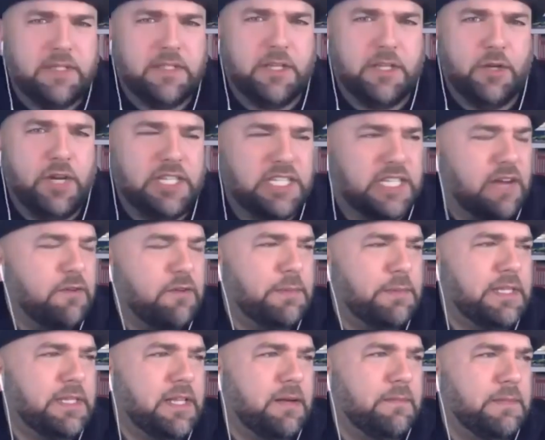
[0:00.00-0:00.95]
the US
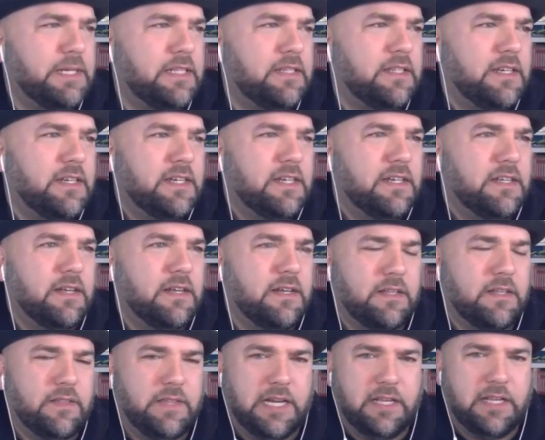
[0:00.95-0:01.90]
government, I mean,
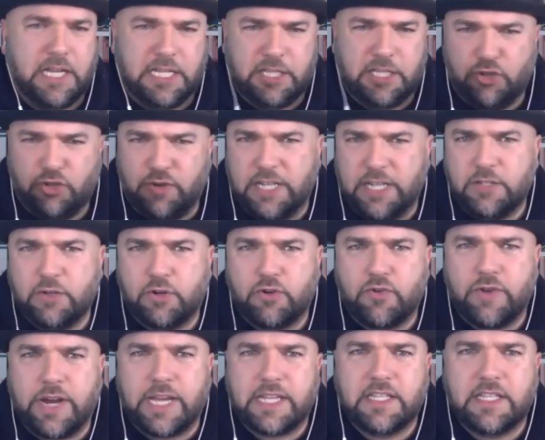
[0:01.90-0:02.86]
they try to
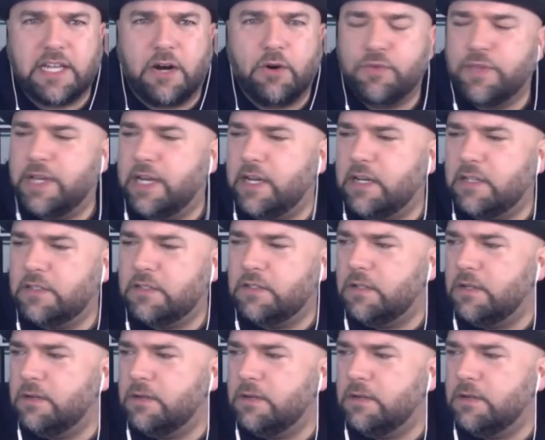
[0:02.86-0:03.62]
crack down, they're